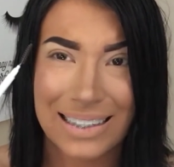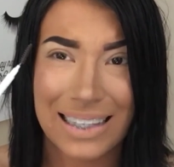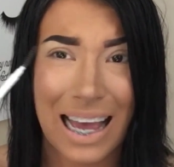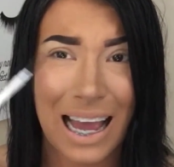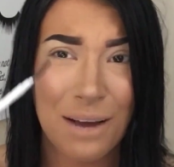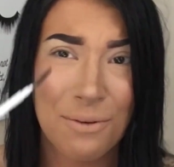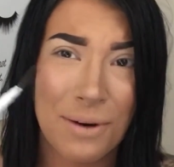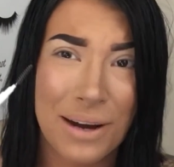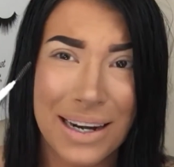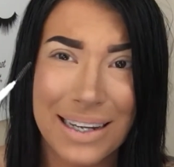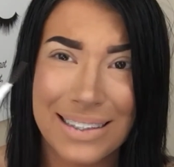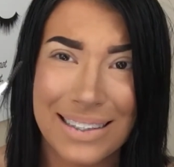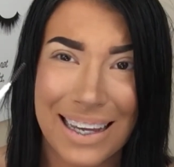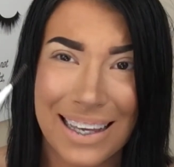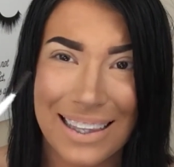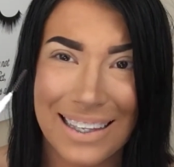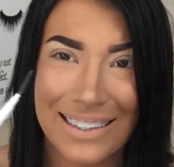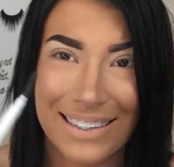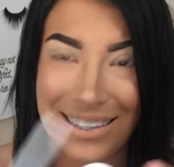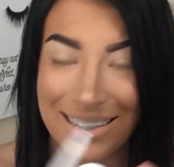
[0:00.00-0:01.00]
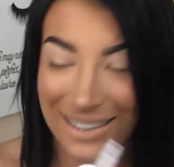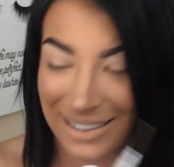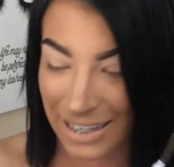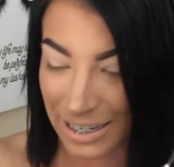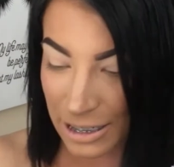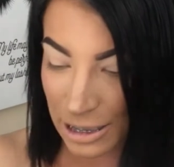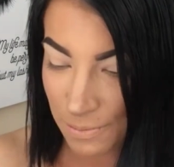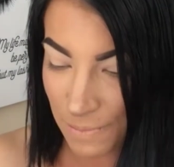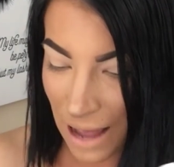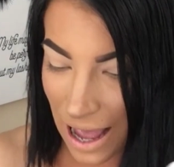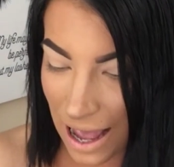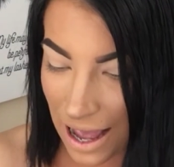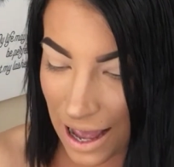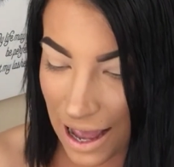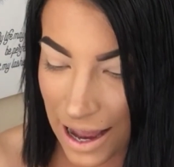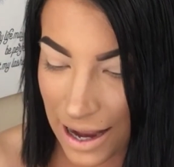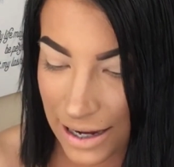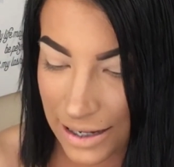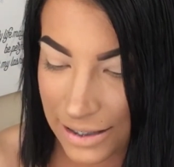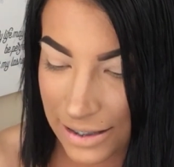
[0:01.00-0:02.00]
I wanna say this is
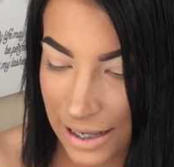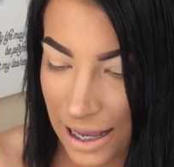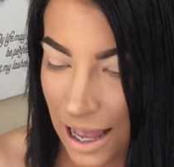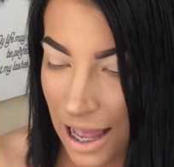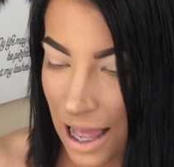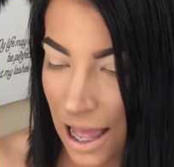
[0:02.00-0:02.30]
$6.